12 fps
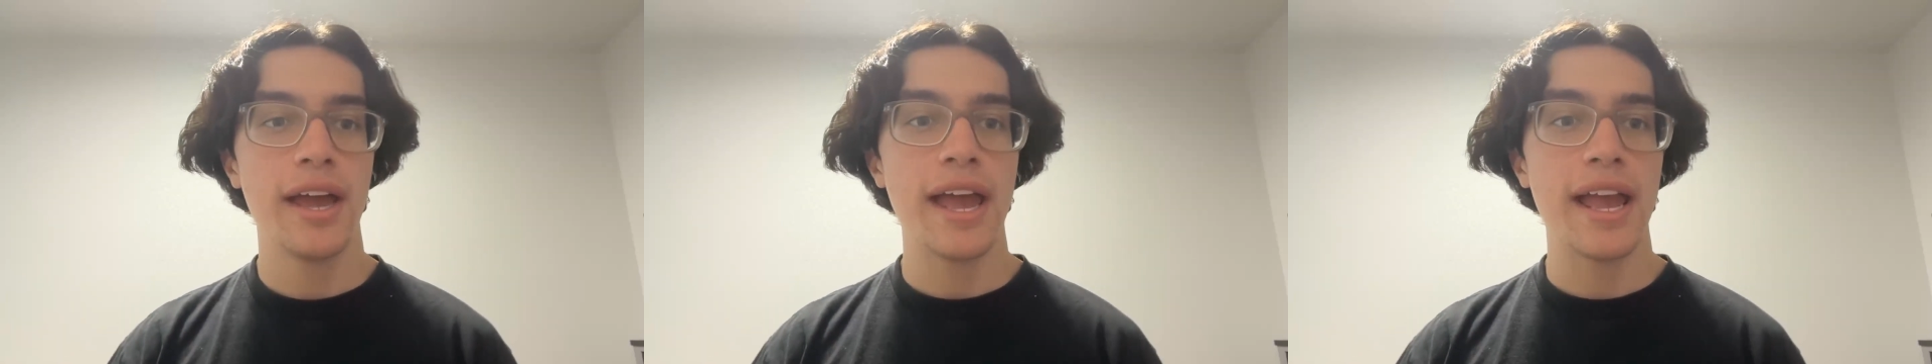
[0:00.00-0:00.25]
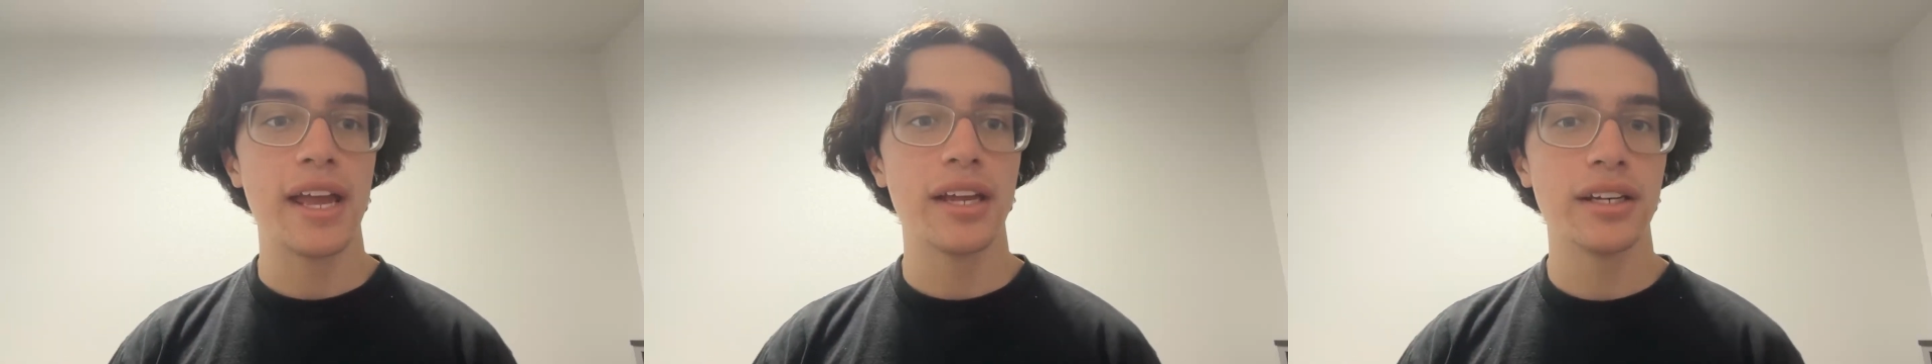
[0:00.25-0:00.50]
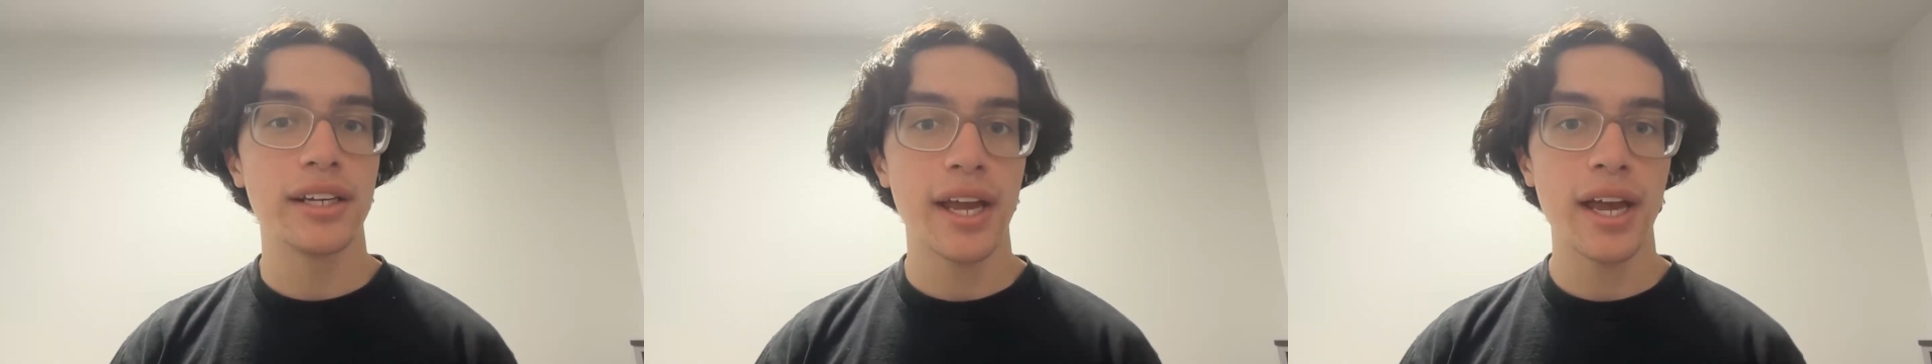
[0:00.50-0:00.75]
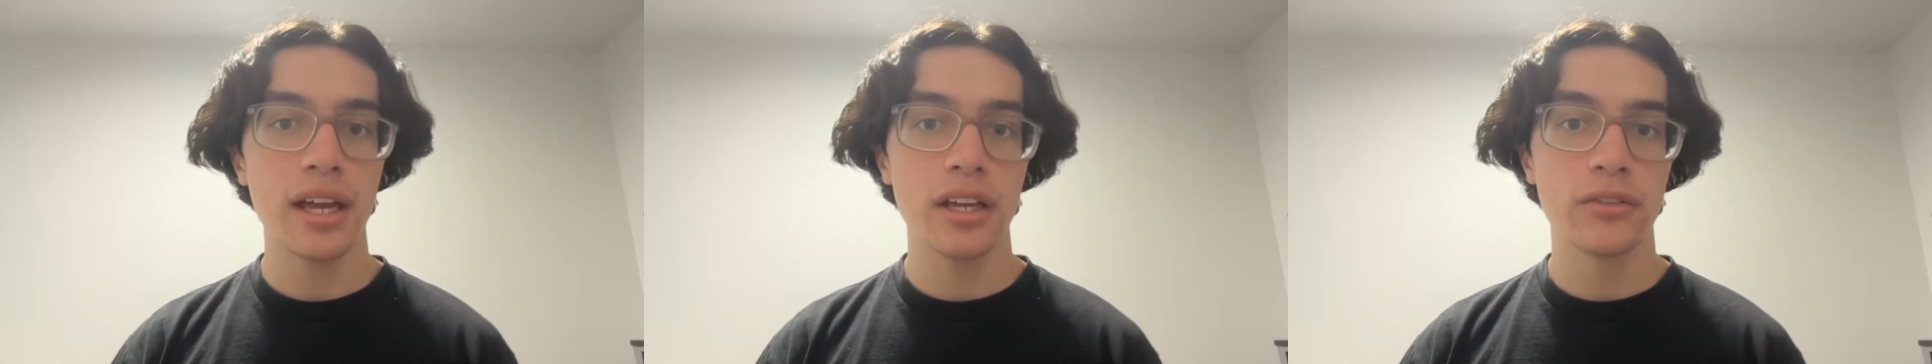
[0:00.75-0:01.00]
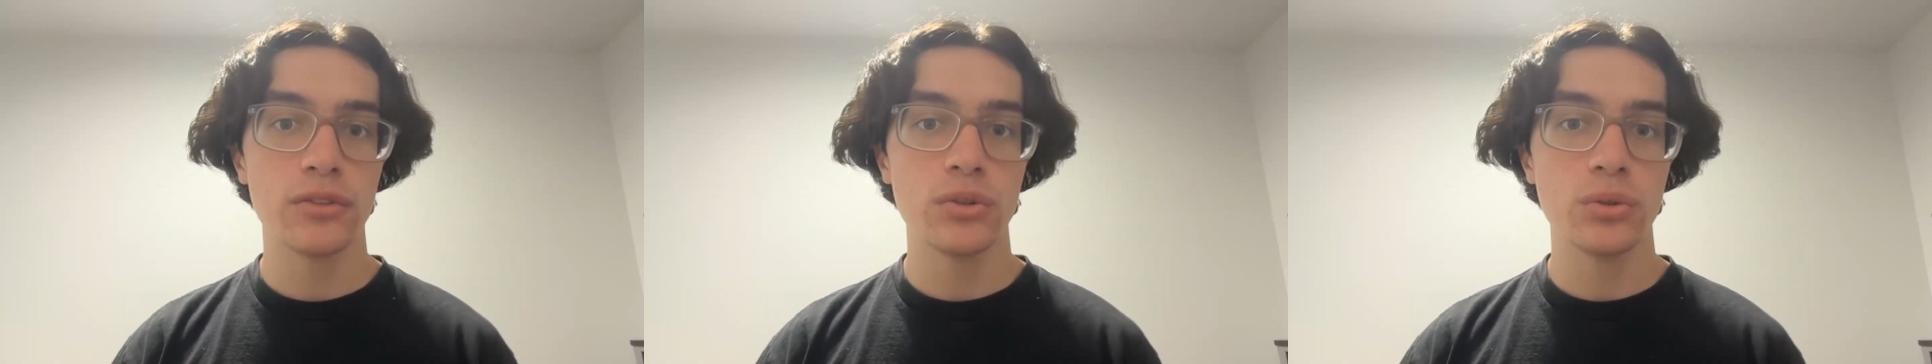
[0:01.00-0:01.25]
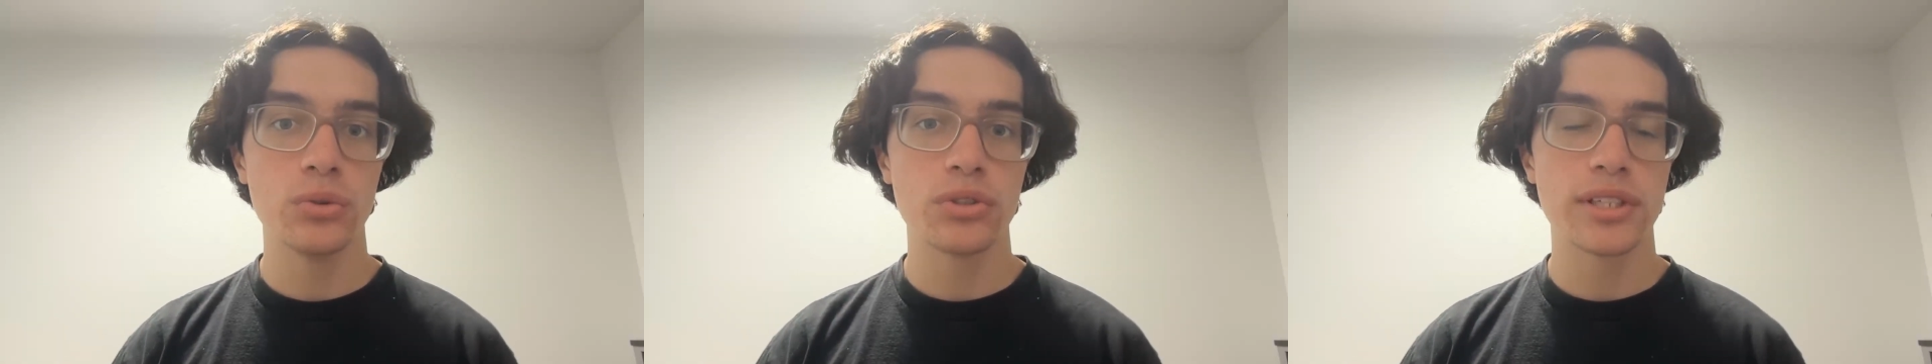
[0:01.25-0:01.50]
And yeah, if
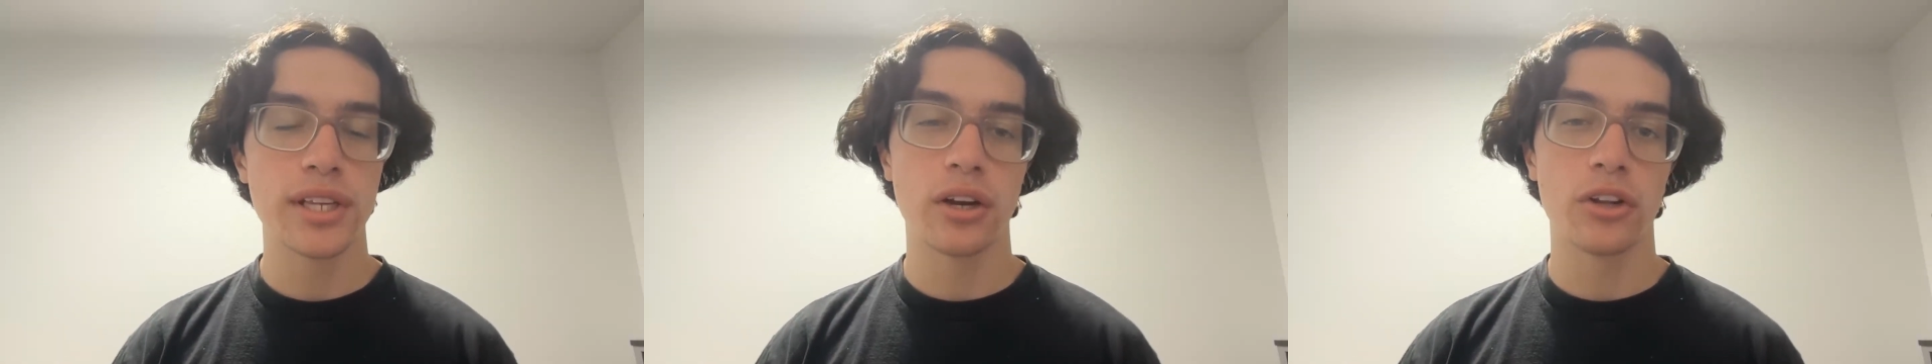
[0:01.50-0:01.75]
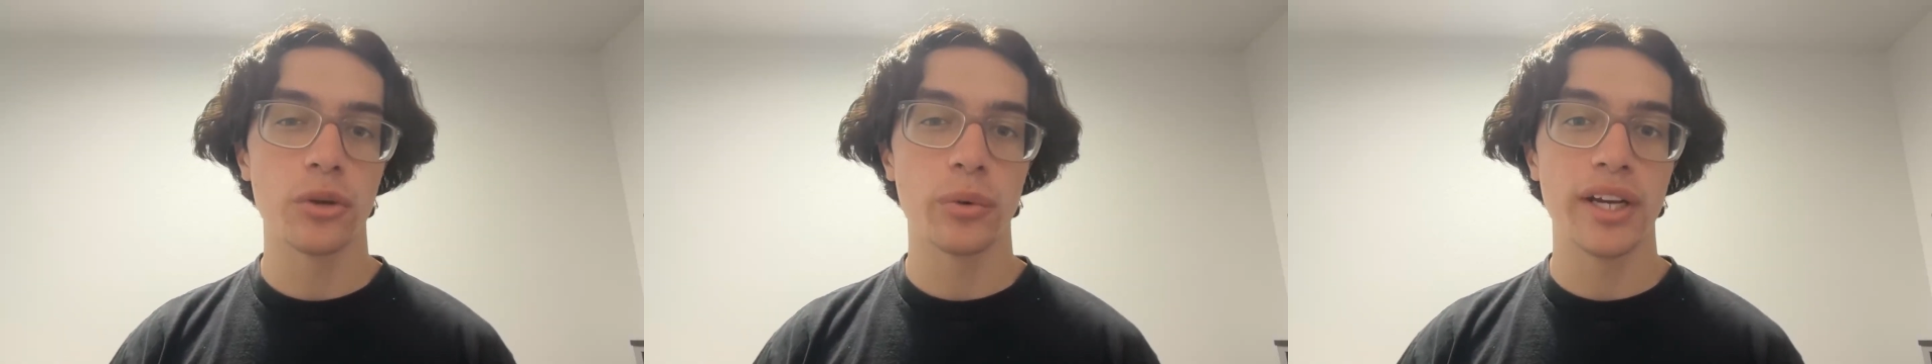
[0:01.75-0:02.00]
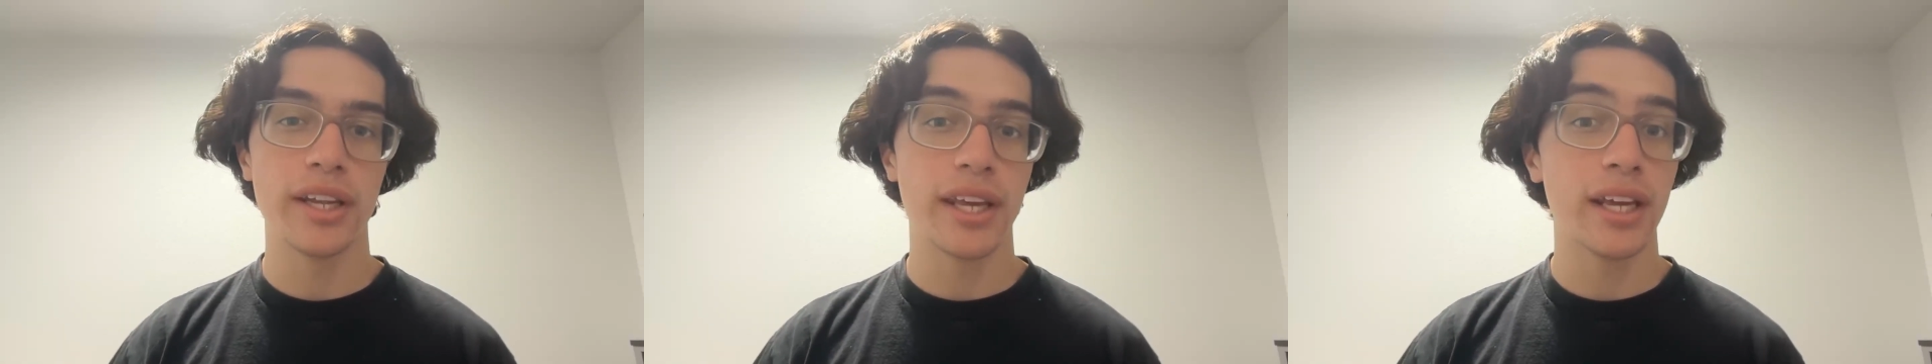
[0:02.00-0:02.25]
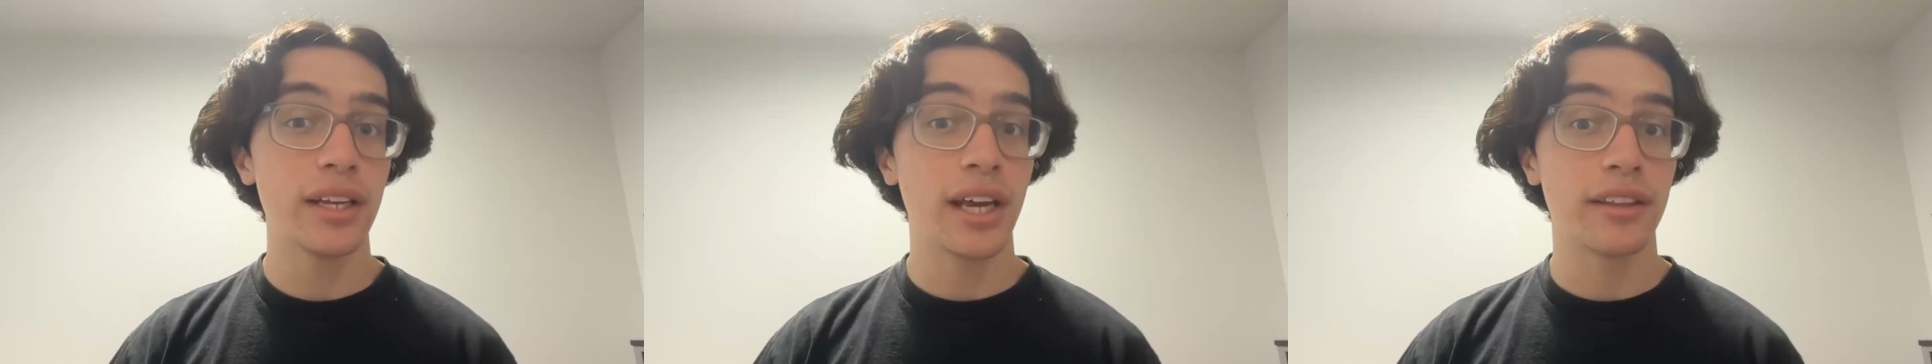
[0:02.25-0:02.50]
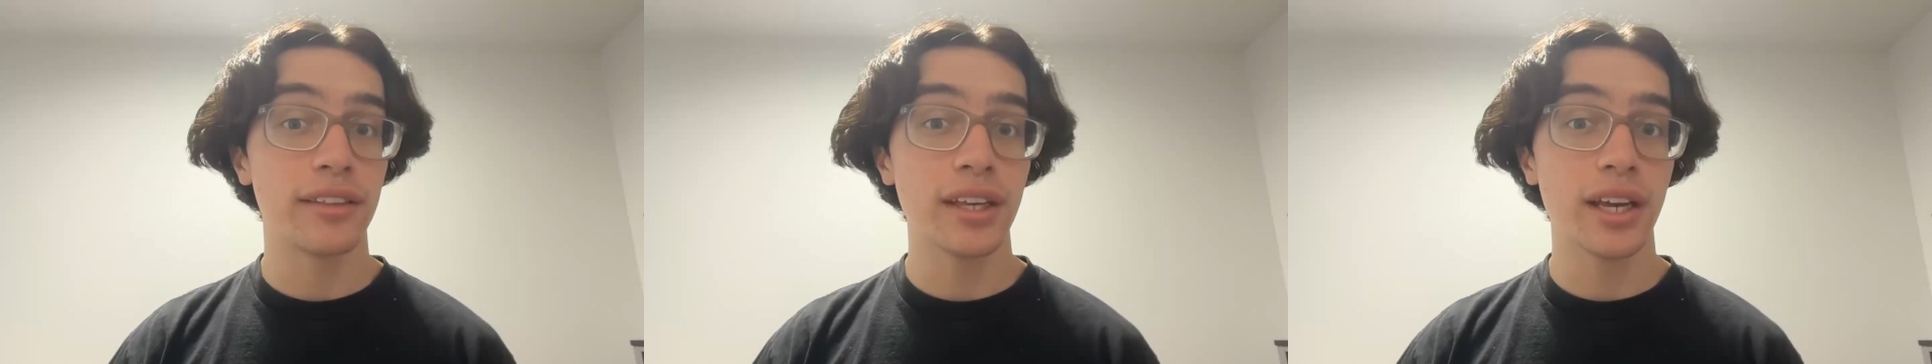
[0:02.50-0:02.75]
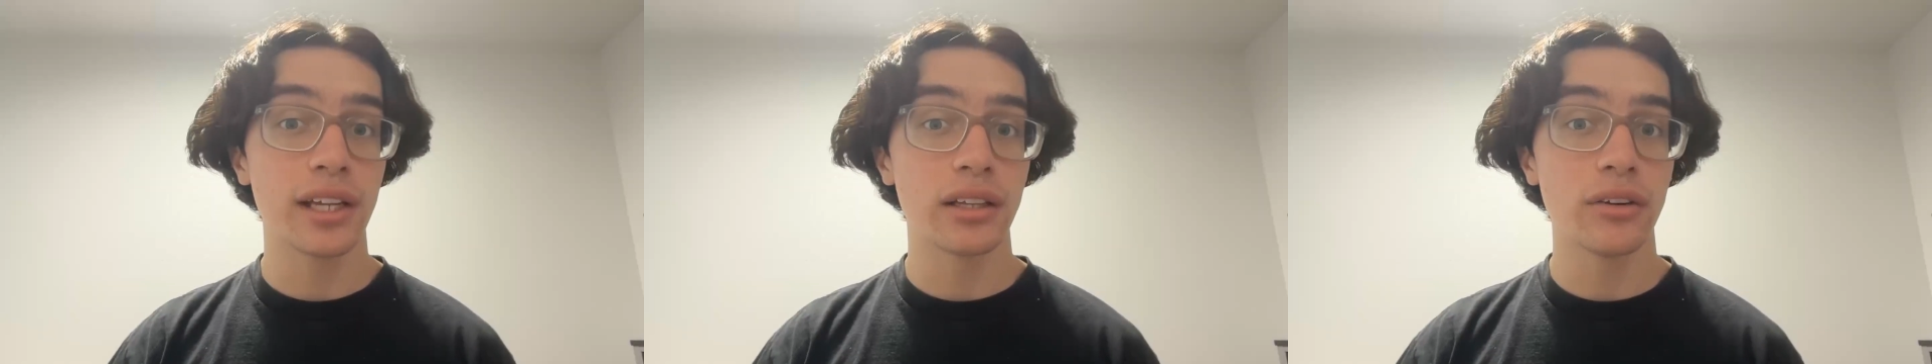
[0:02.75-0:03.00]
you stayed all the way to the end, I think
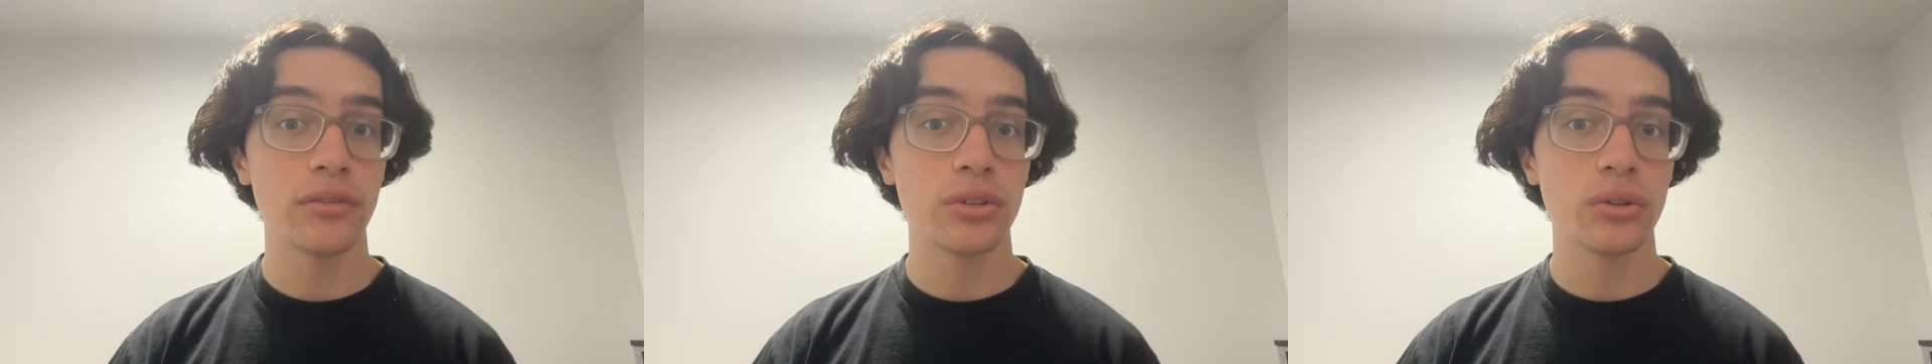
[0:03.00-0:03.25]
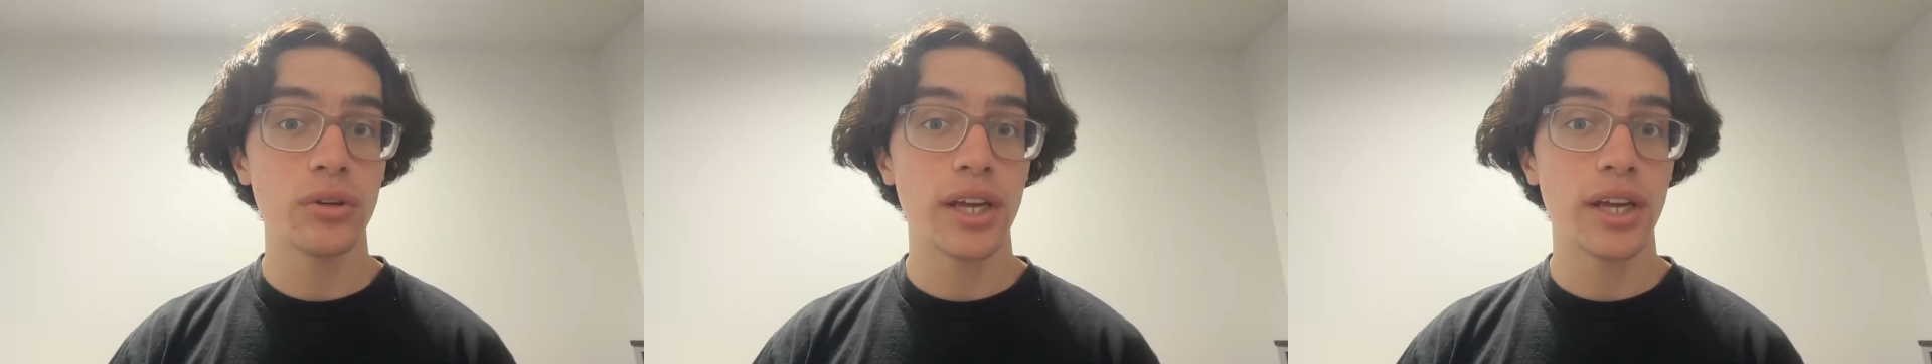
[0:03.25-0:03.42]
I love you,